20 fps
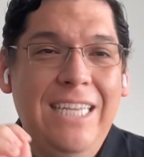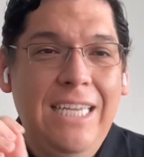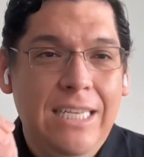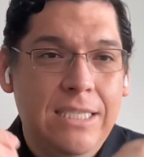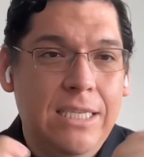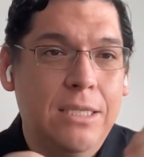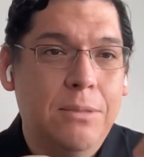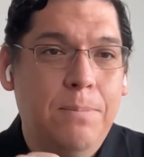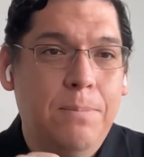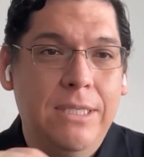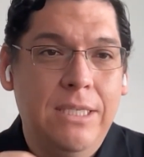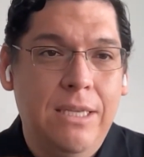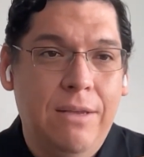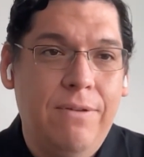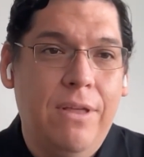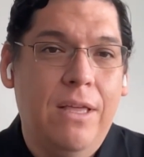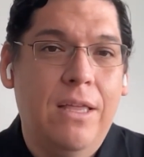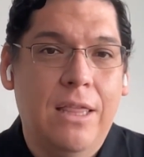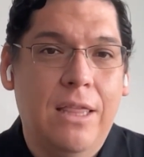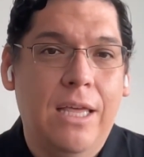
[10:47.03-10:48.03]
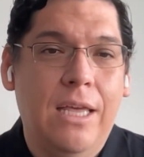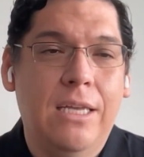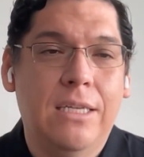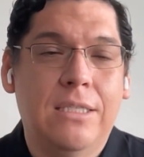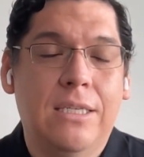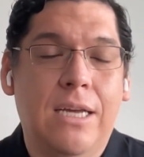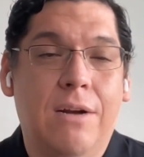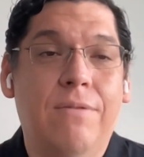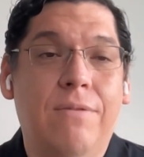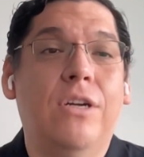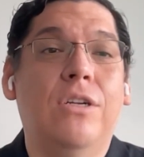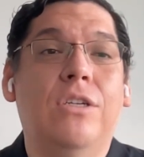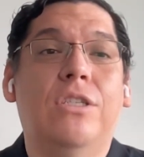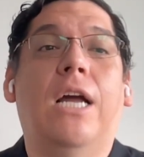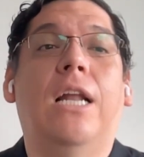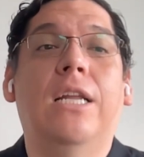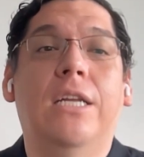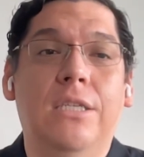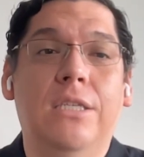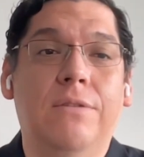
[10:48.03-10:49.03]
these specific things are very
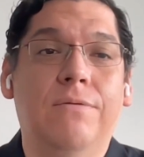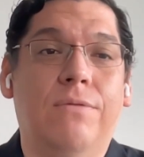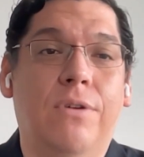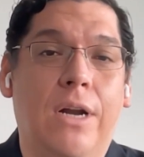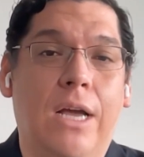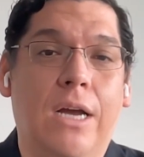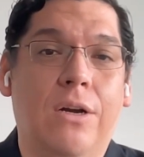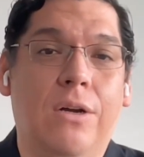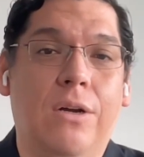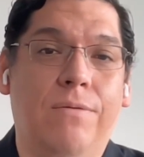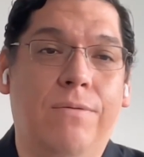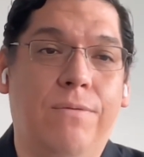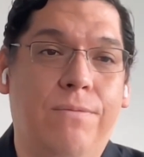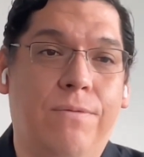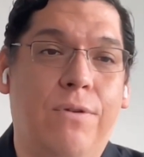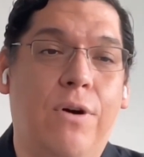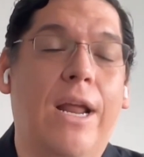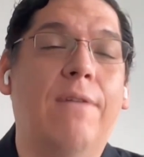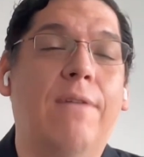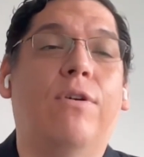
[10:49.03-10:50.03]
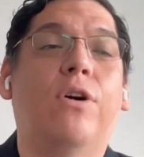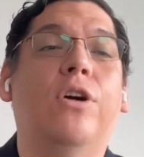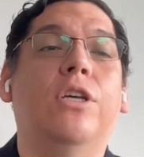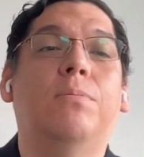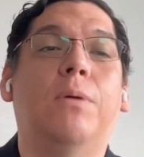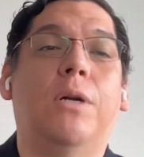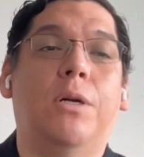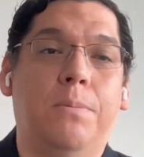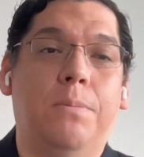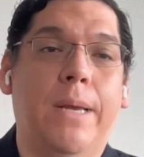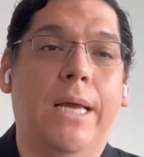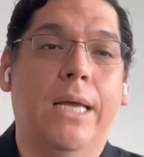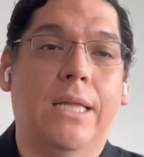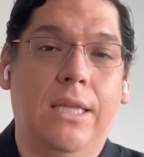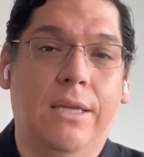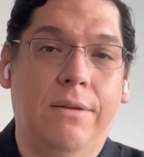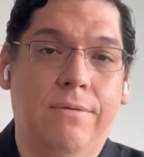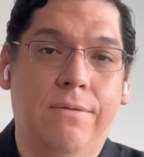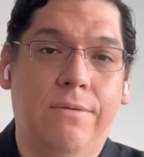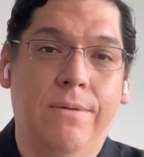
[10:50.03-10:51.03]
challenging for a voice
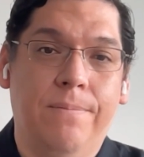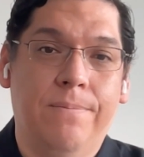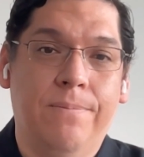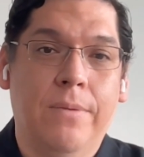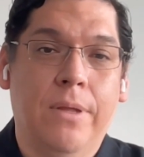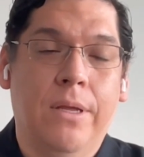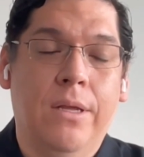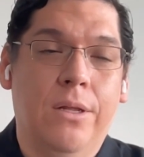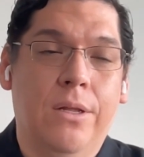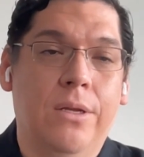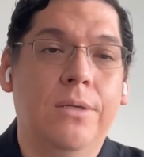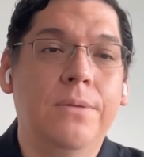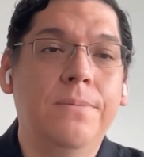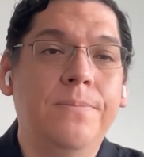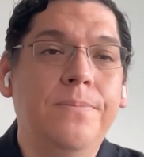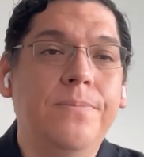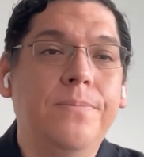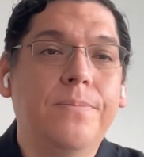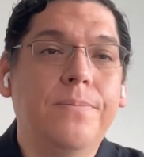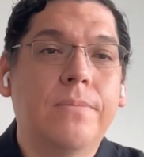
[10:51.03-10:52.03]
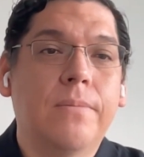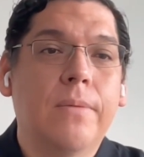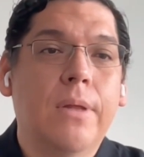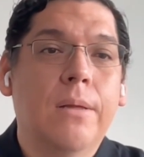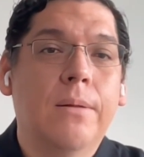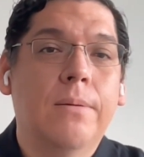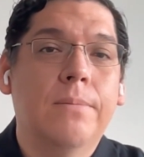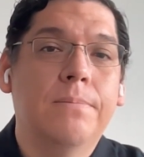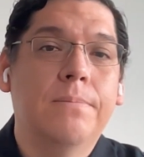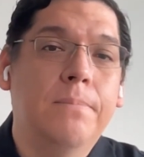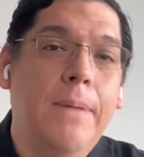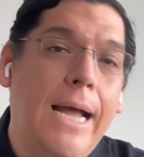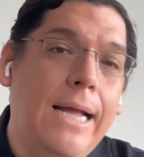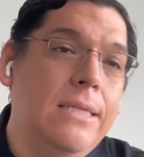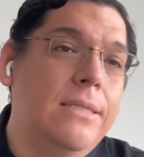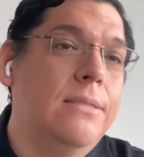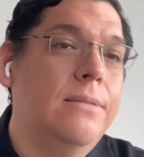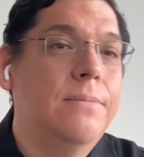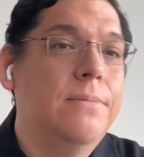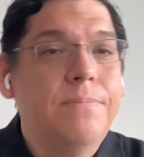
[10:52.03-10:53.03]
perspective, no?
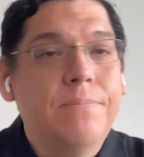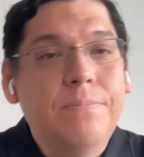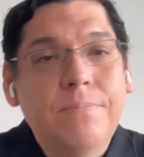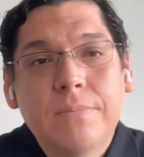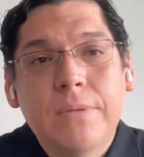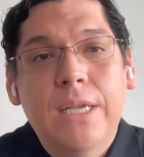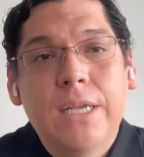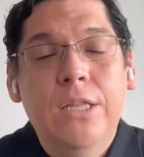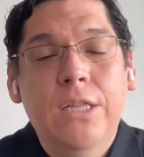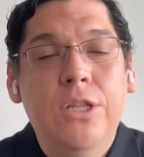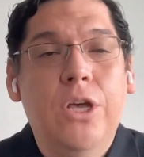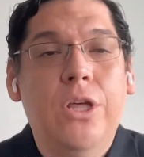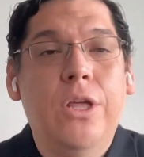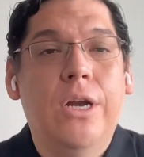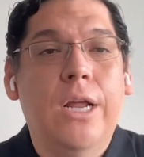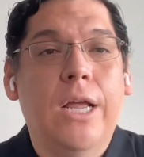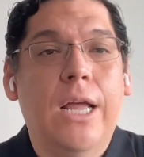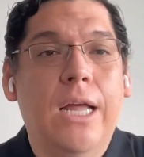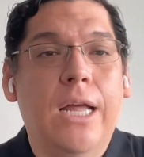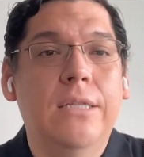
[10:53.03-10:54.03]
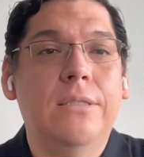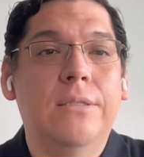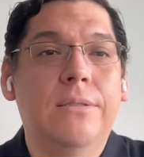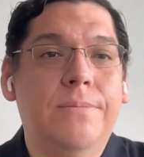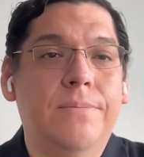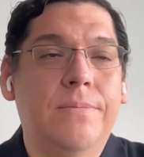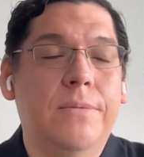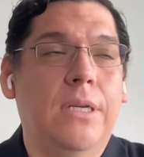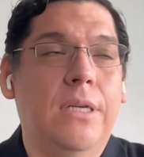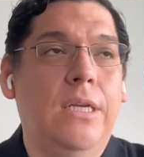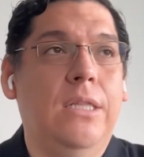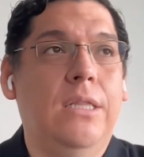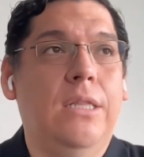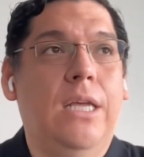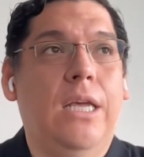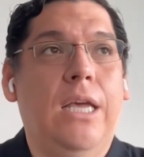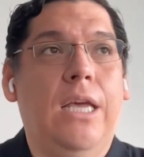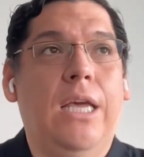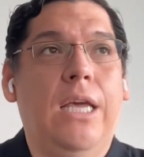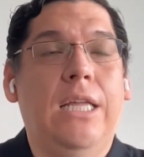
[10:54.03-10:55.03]
But in the other hand, in
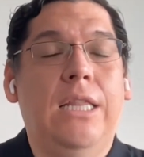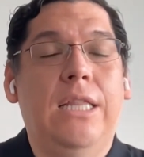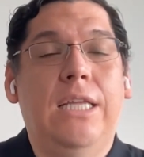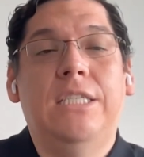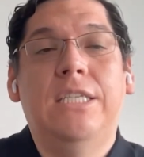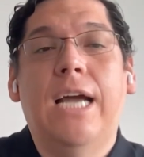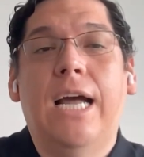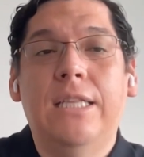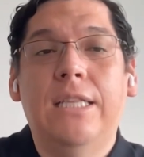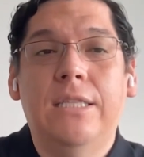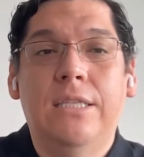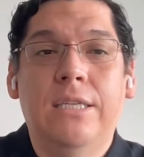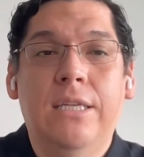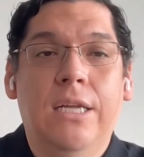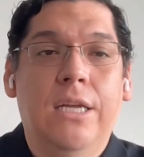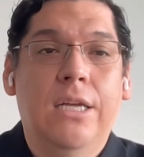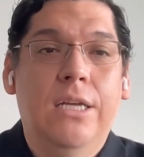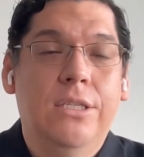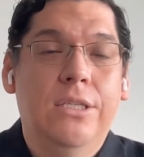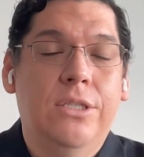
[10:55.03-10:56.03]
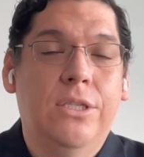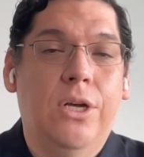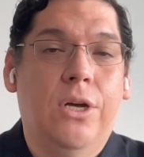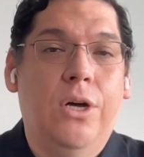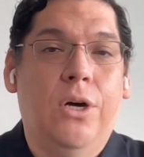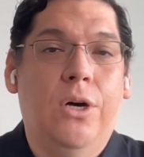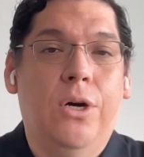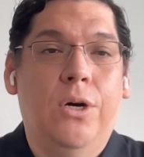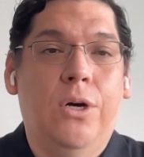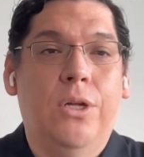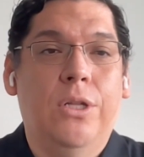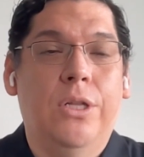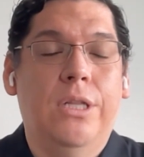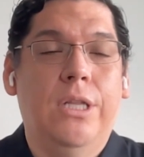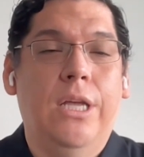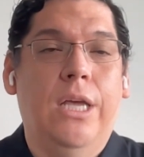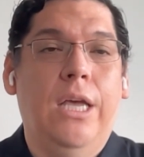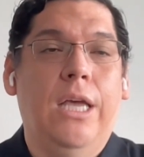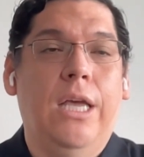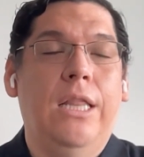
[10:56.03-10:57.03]
the chat, so
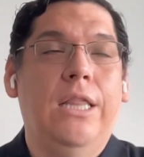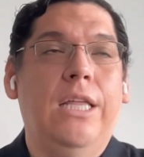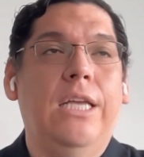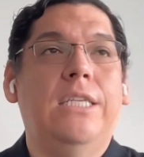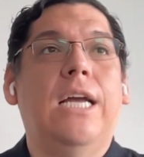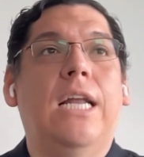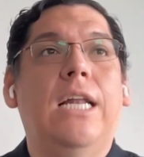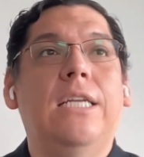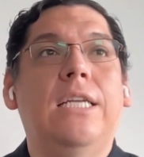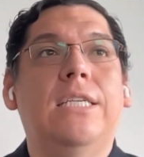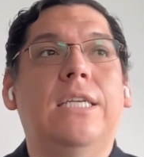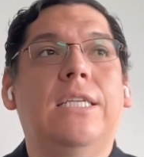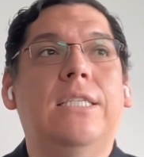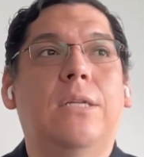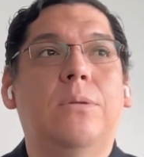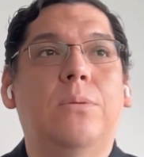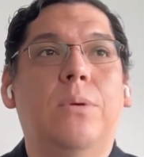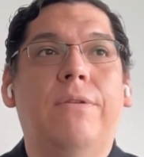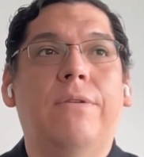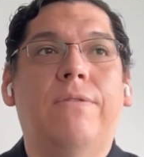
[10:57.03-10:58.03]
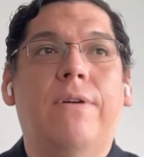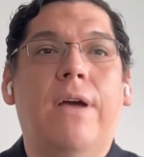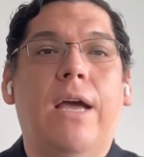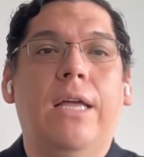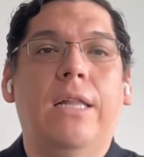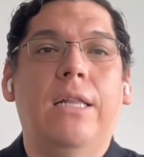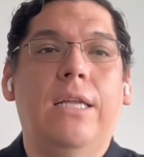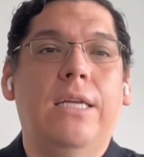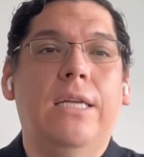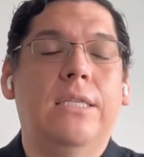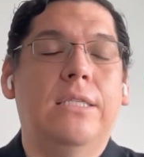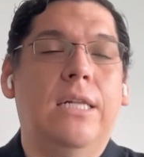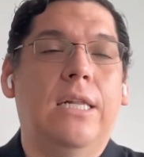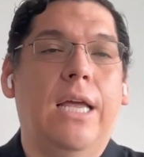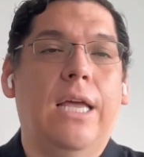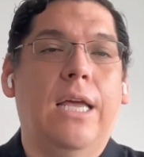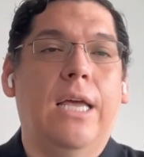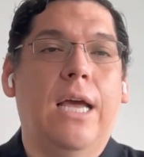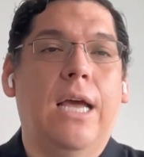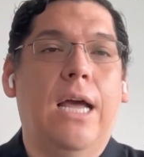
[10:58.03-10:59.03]
the challenges that we find is
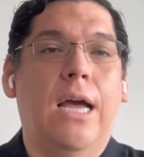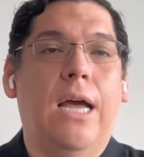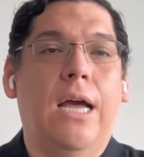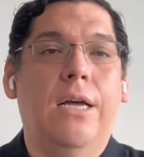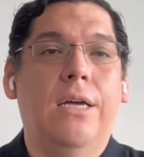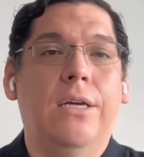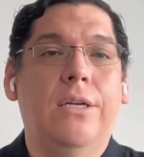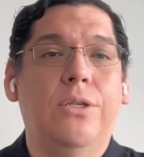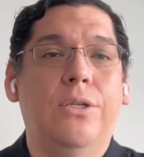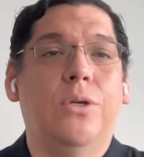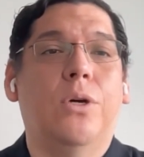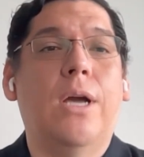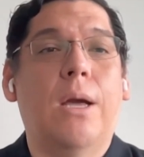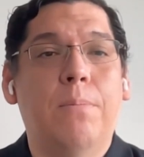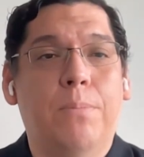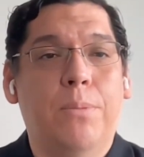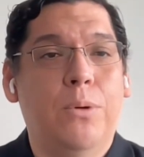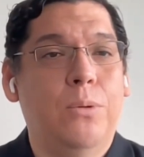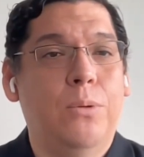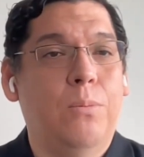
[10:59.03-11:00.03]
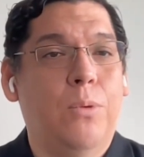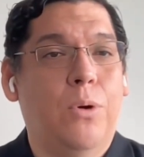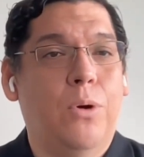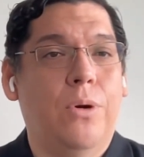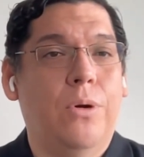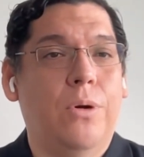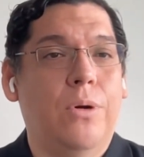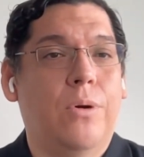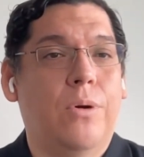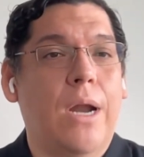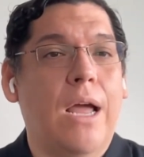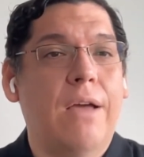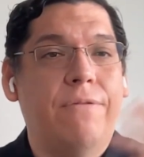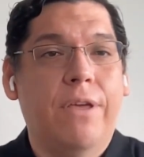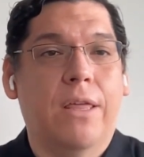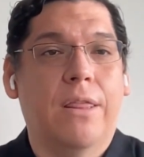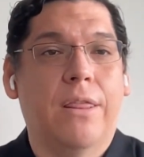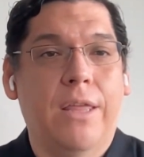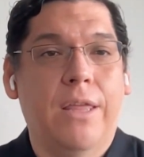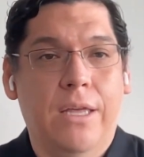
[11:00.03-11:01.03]
like you can put more
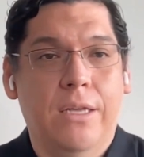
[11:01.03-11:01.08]
graphic